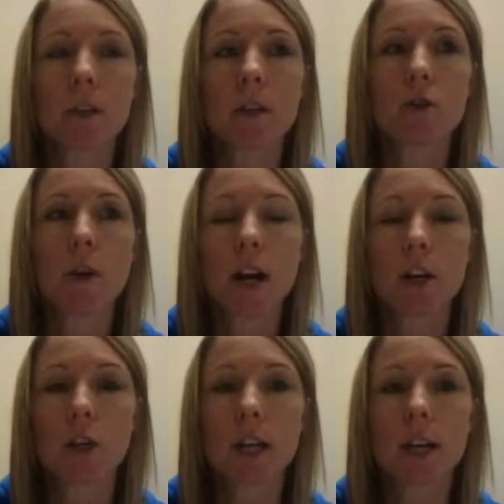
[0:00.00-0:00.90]

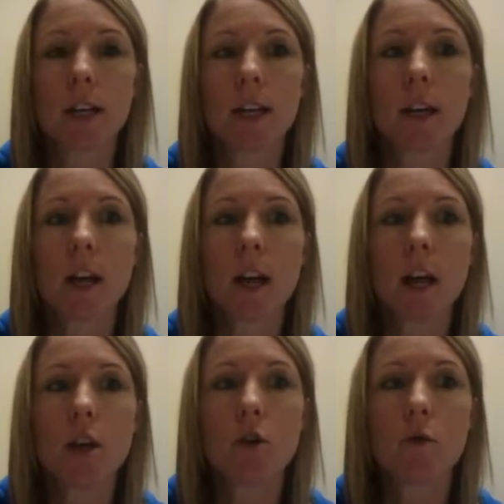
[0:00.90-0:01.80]
strategy technique,
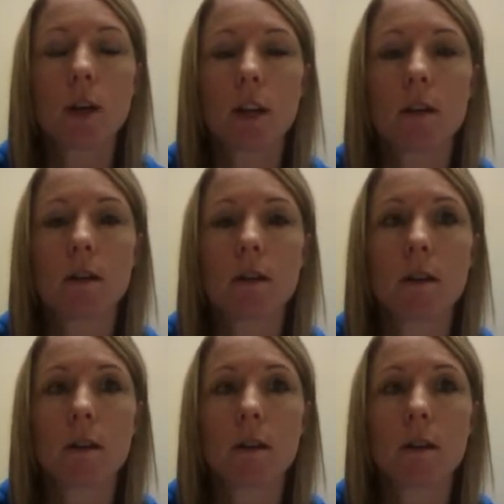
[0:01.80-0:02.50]
you can,